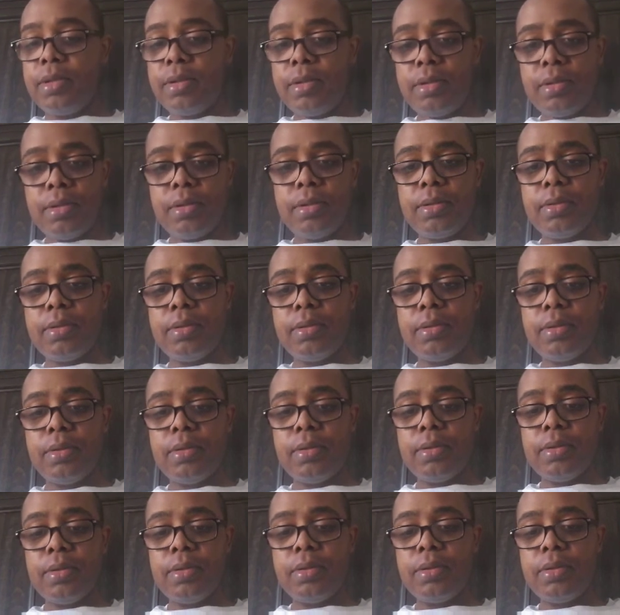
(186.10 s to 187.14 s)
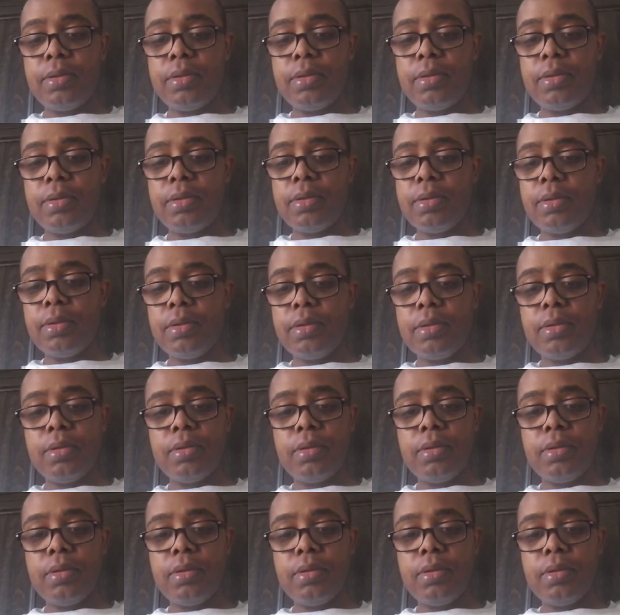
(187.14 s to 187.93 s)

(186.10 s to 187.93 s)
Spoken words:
No one is speaking in this clip.